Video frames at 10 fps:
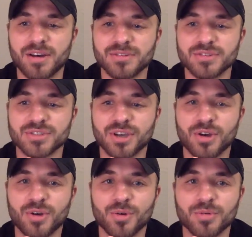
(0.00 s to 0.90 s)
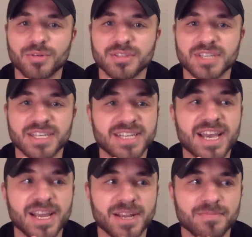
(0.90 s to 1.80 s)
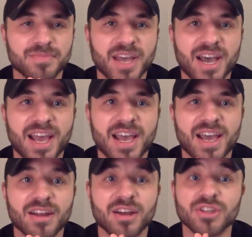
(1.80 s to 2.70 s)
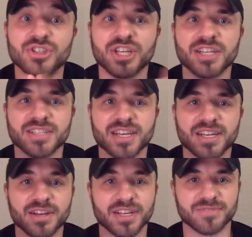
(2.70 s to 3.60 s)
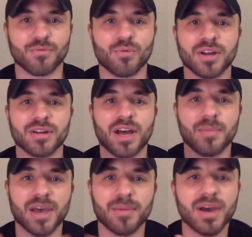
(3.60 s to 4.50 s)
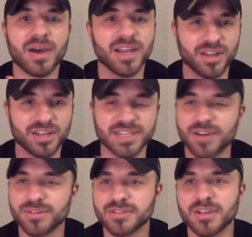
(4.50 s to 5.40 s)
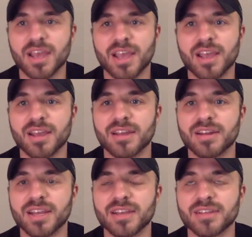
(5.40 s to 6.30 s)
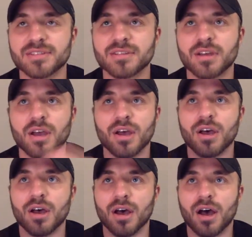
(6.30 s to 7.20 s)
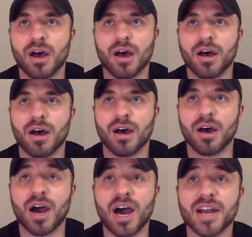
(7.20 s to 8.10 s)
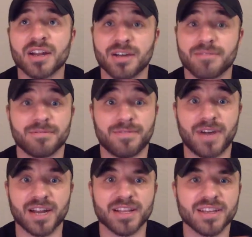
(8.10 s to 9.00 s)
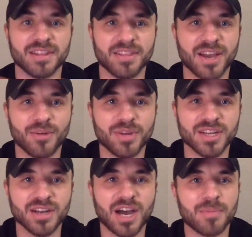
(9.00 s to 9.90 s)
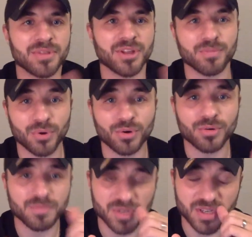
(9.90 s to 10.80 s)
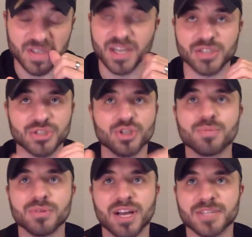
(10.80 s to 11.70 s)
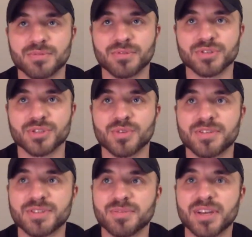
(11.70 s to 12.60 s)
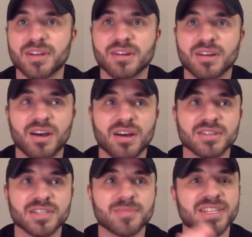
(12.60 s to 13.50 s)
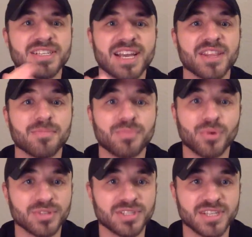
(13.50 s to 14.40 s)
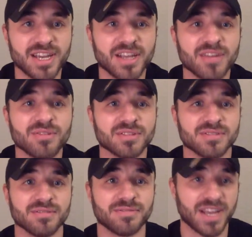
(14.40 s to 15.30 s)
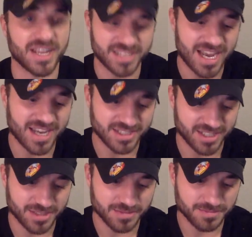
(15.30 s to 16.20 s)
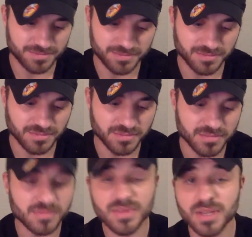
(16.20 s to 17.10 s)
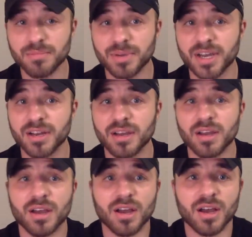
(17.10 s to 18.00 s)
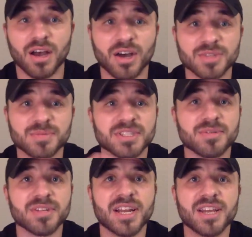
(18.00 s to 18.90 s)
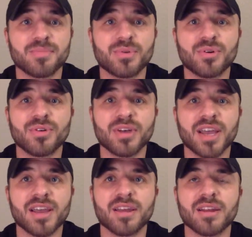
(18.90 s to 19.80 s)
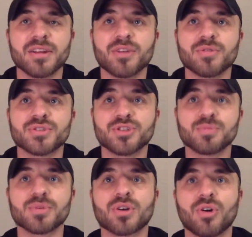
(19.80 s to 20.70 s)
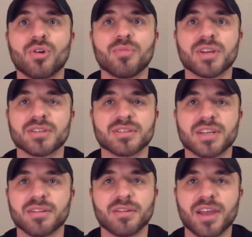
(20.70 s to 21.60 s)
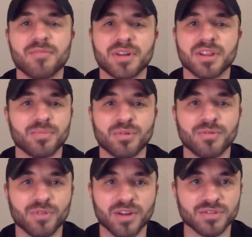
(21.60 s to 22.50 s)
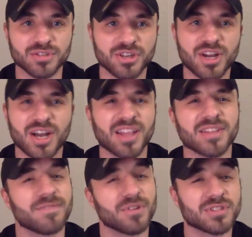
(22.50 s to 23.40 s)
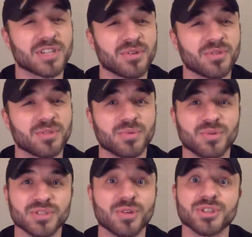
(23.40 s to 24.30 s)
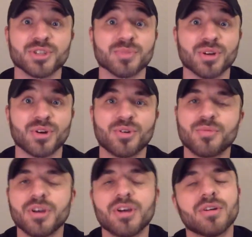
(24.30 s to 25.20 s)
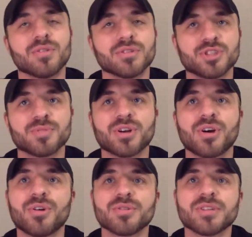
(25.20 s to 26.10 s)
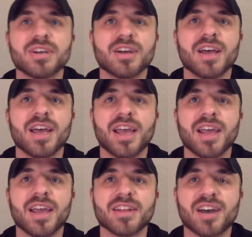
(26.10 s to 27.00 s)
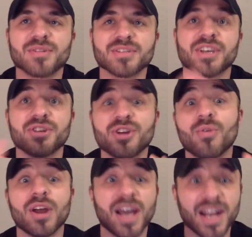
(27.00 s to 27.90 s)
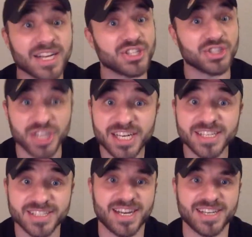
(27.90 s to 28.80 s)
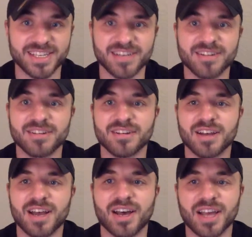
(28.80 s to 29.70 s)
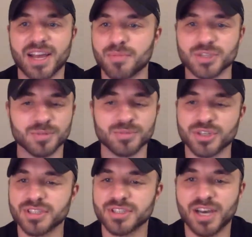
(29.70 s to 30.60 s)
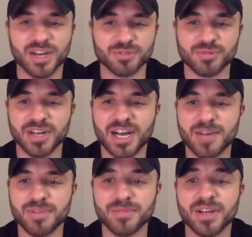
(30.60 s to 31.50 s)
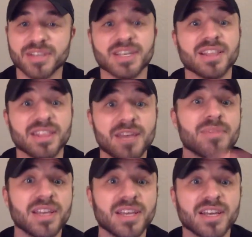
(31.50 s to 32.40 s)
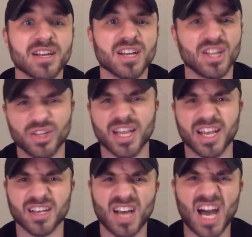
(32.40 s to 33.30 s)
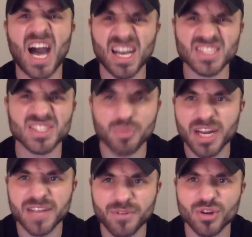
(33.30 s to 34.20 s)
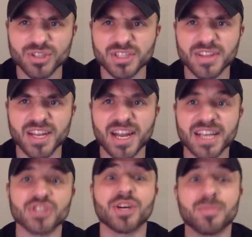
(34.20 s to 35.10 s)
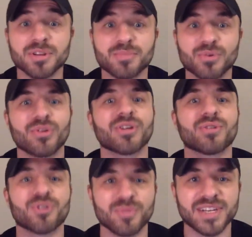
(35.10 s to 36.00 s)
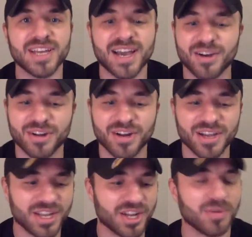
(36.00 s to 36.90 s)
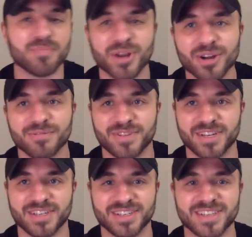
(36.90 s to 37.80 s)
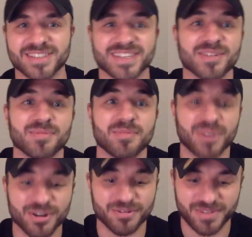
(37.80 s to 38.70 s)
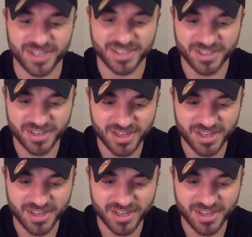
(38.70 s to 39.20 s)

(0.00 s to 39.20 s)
So today I had a genius idea. I'm at my in-laws house and it's hot enough finally that we can hop in their pool because they got a super nice pool. So we spent some of the day in the pool today. It was fantastic. But spent some of the day in the pool and it was super cold because they have been in the pool forever. So you know how like the first time you go in the pool, it's always super cold. Well, it's super cold. And I was like, you know what? I got a genius idea. I had my swim trunks on. I was ready to hop in, but I was like, let me get a little like hot and sweaty first. And then I can jump in the pool and it'll cool me down. It'll be perfect. I was like, it'll be perfect.